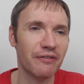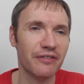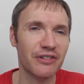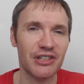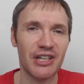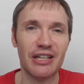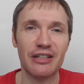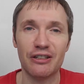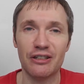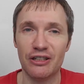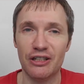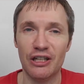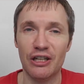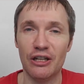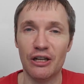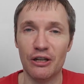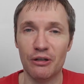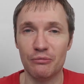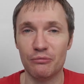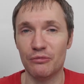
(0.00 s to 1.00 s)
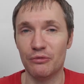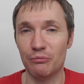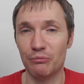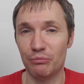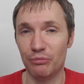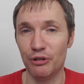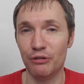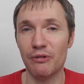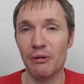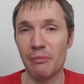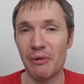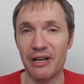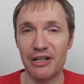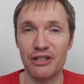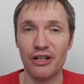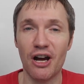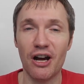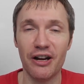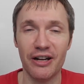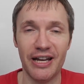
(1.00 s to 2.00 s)
and things like that the Blue Riband
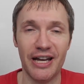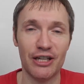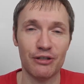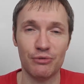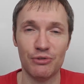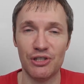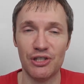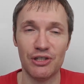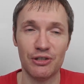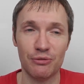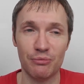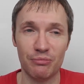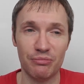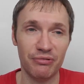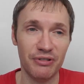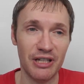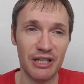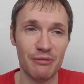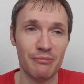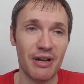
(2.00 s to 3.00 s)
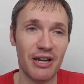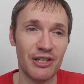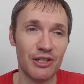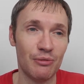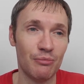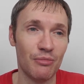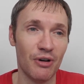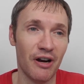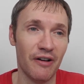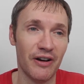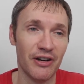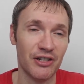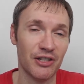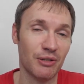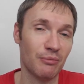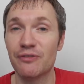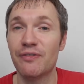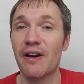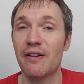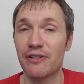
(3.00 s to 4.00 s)
Dark has, which is a pretty amazing bar, actually.
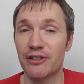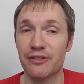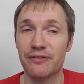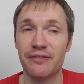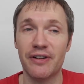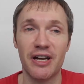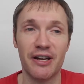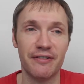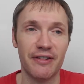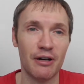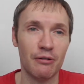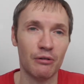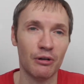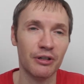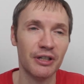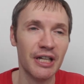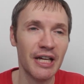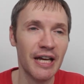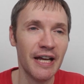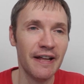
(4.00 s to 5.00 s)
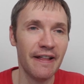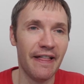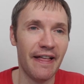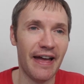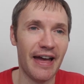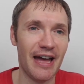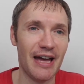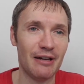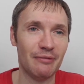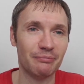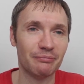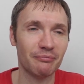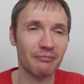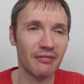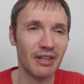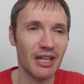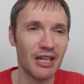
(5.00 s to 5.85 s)
5 out of 5, that one.